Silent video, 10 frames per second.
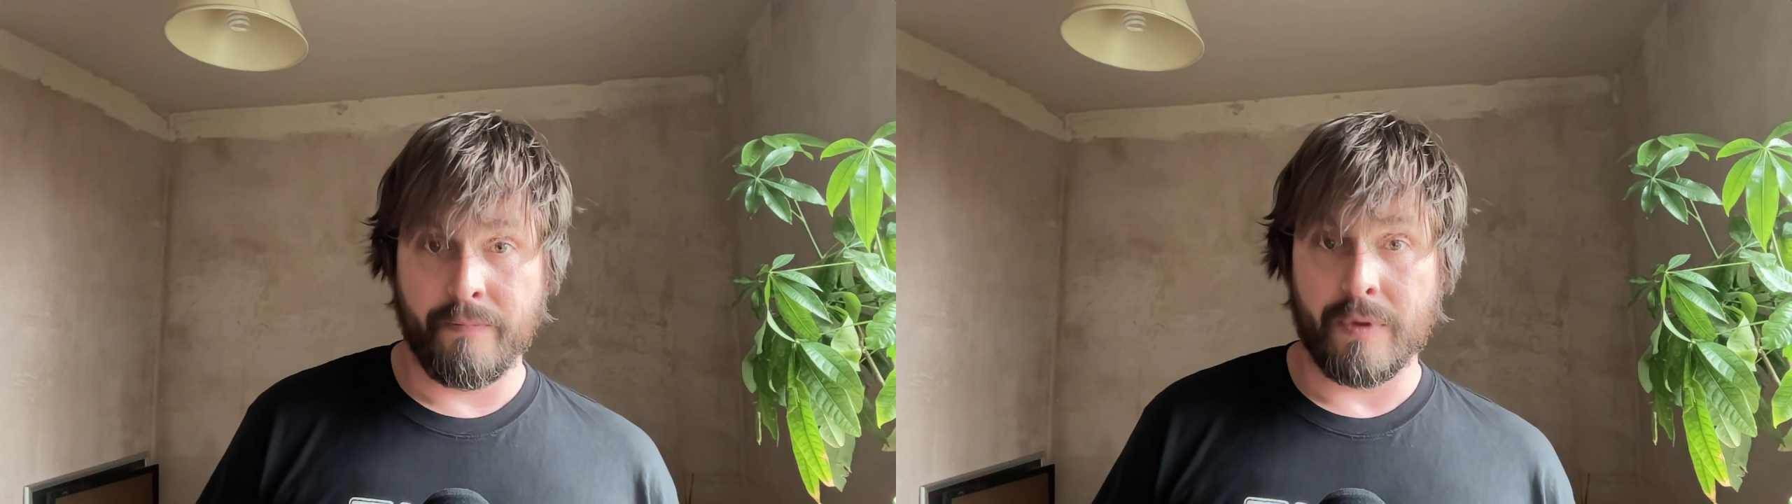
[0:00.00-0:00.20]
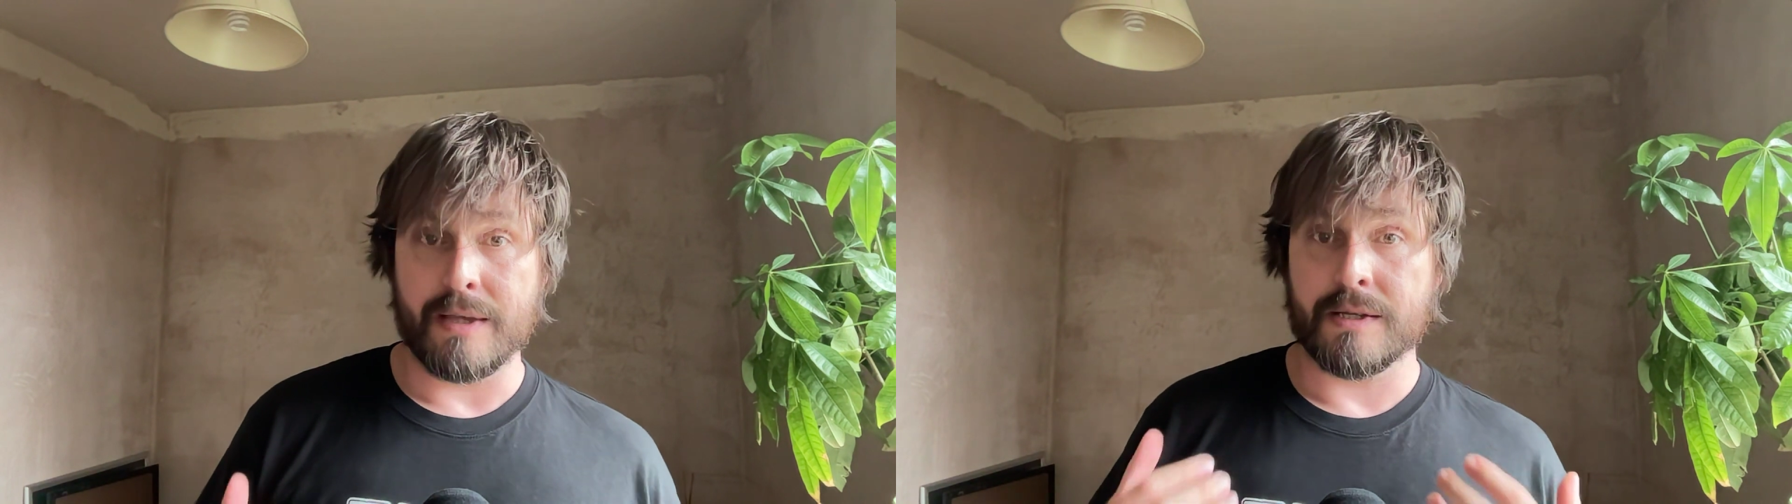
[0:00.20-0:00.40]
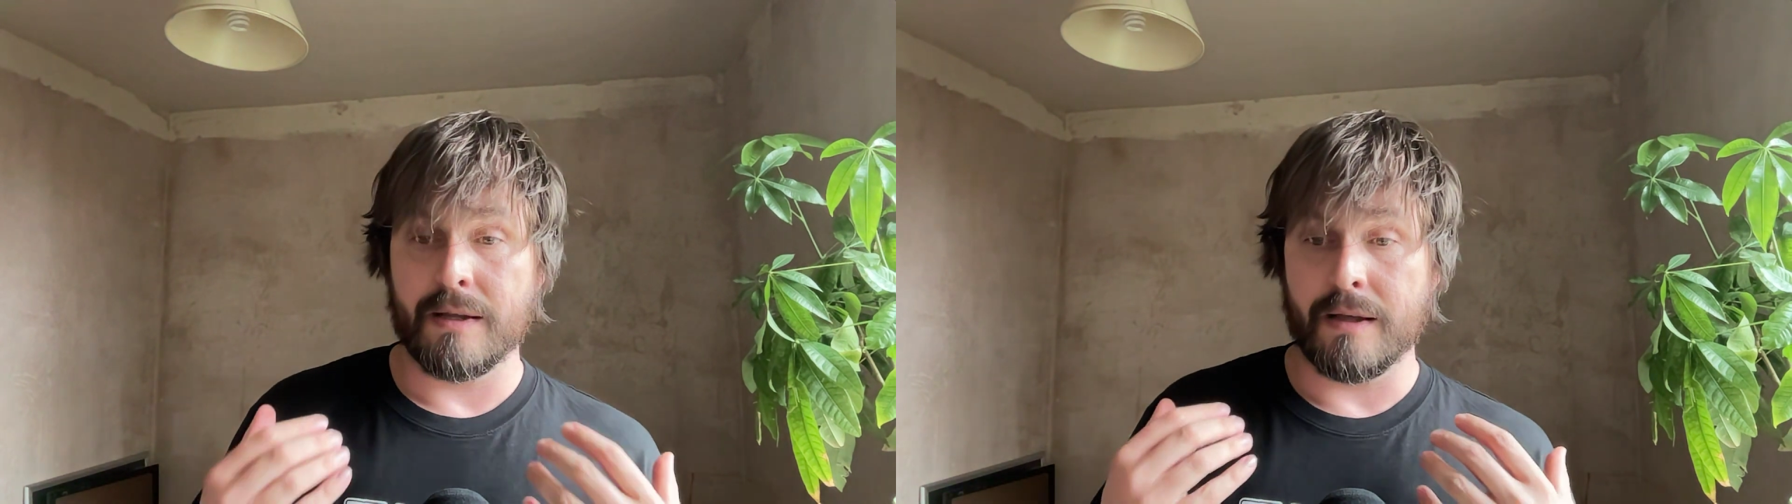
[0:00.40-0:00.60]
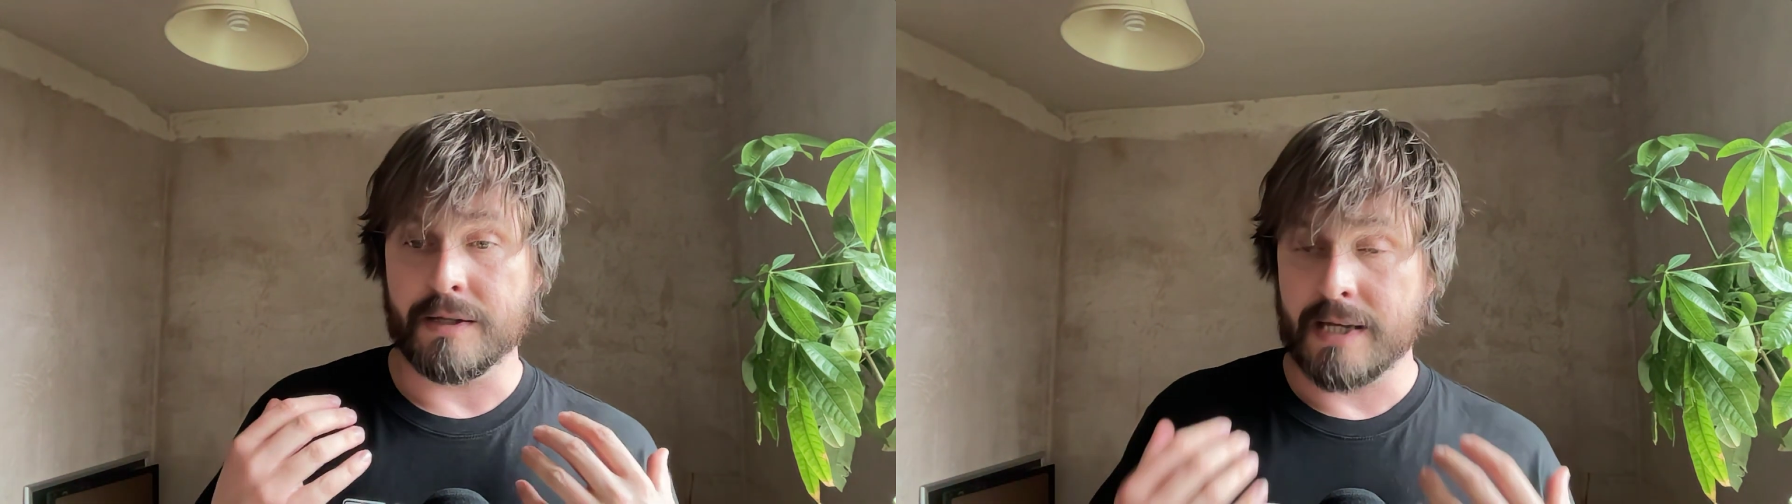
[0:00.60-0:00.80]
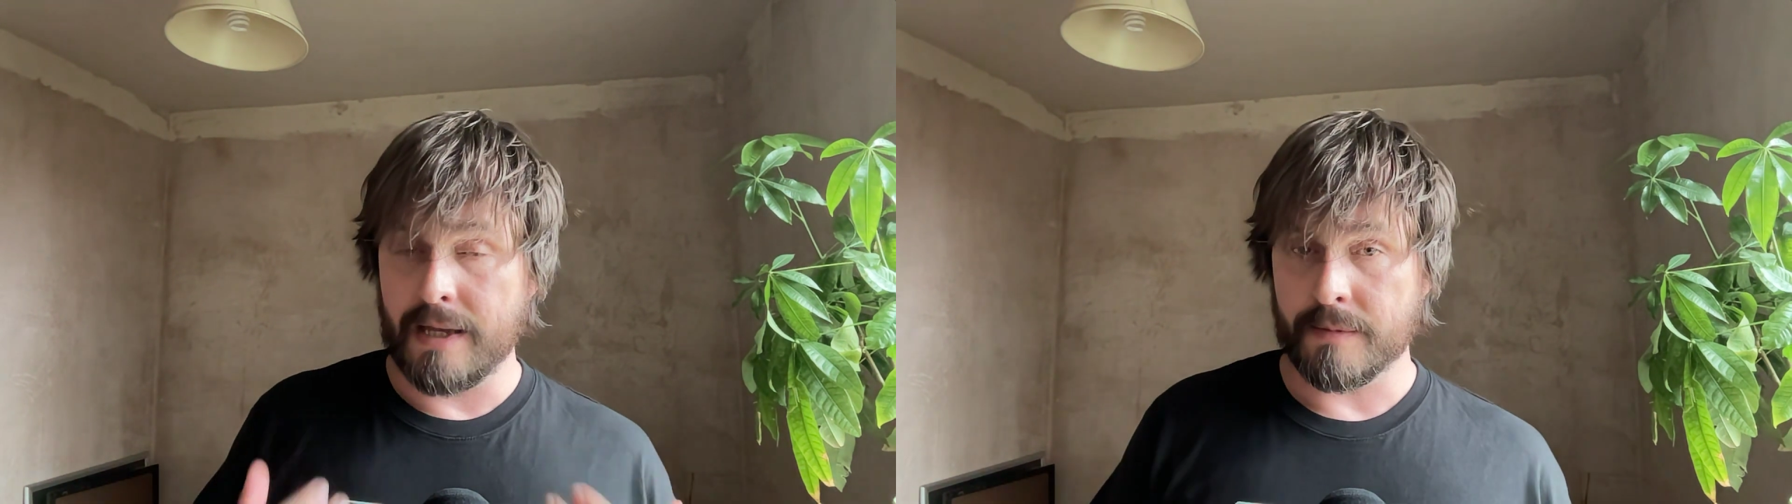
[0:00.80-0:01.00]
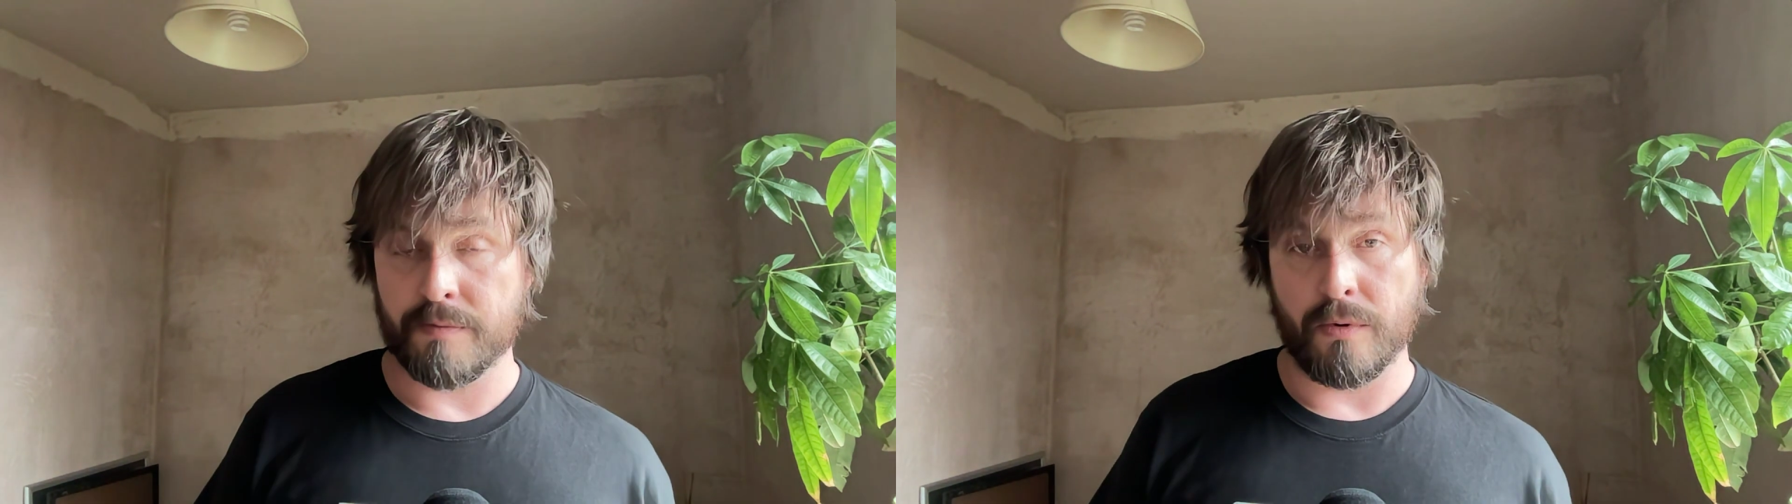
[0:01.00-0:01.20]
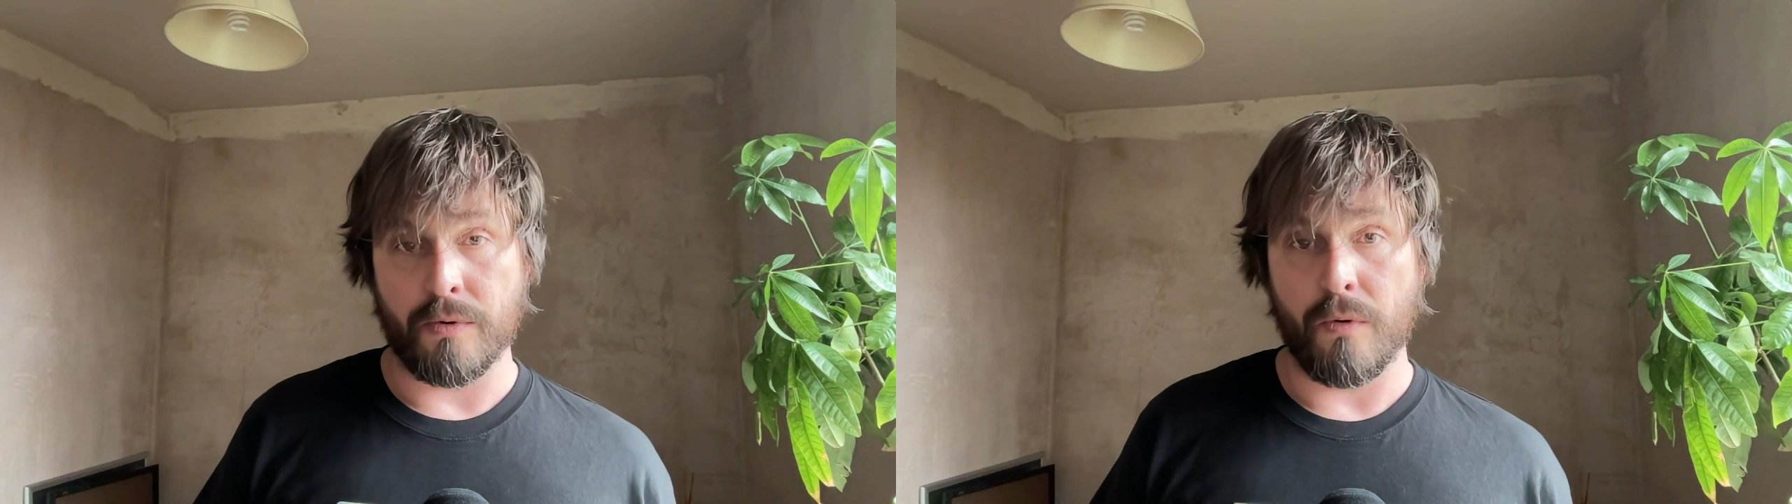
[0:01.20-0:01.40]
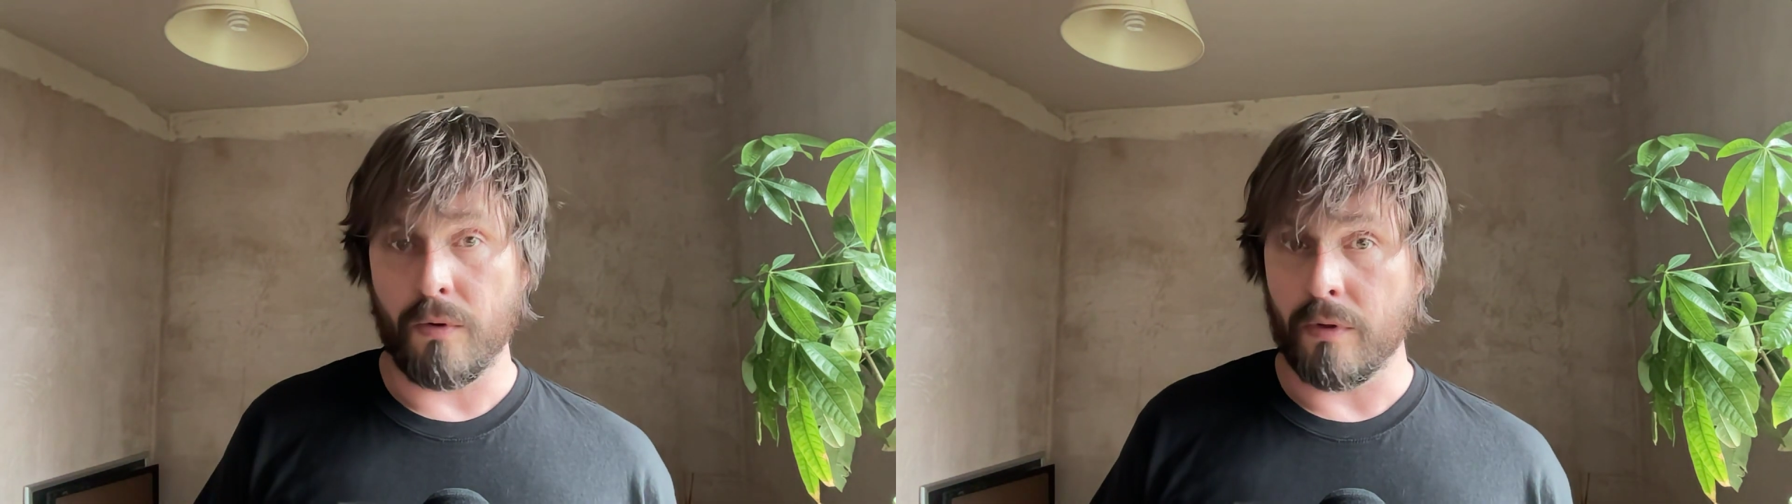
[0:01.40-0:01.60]
It's a team
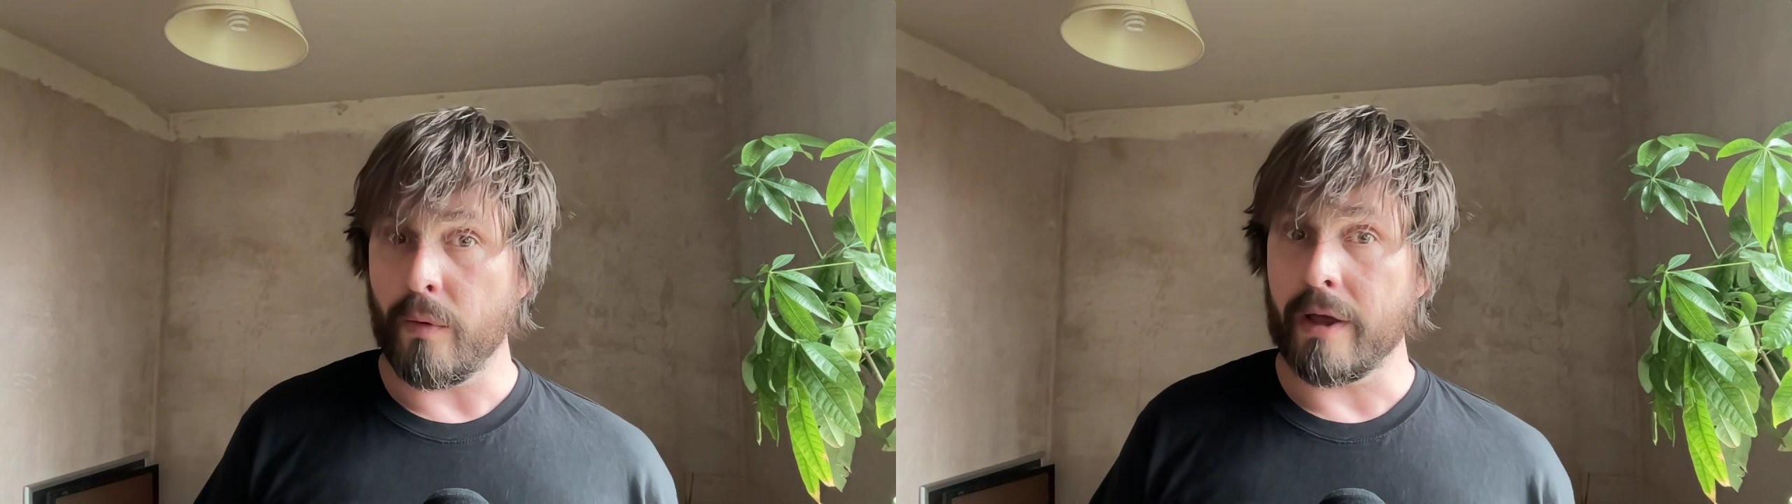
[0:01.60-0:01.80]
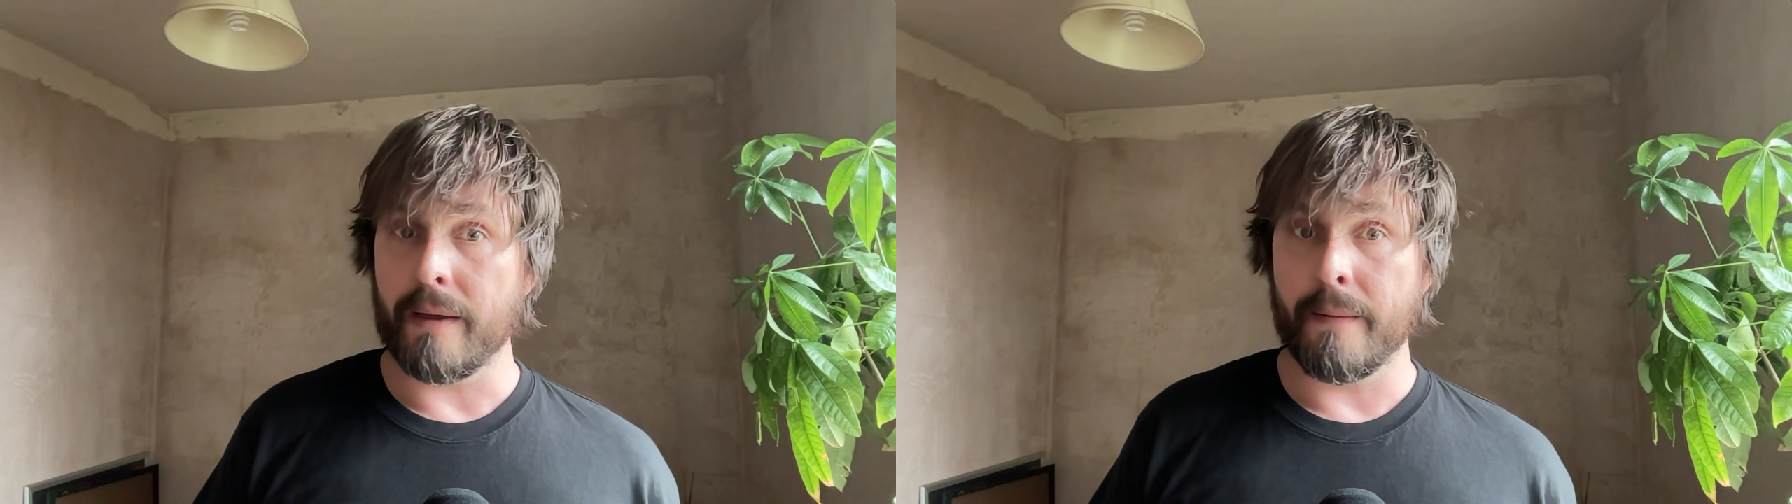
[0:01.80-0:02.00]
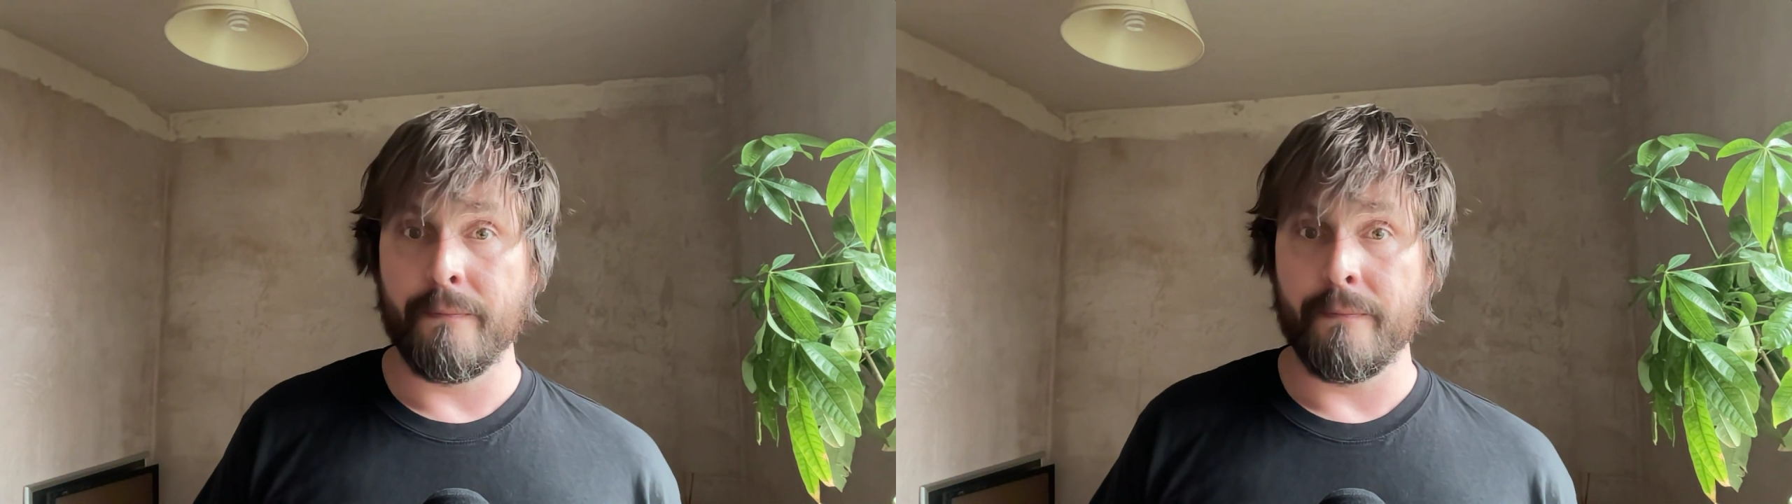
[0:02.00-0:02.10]
sport all the way.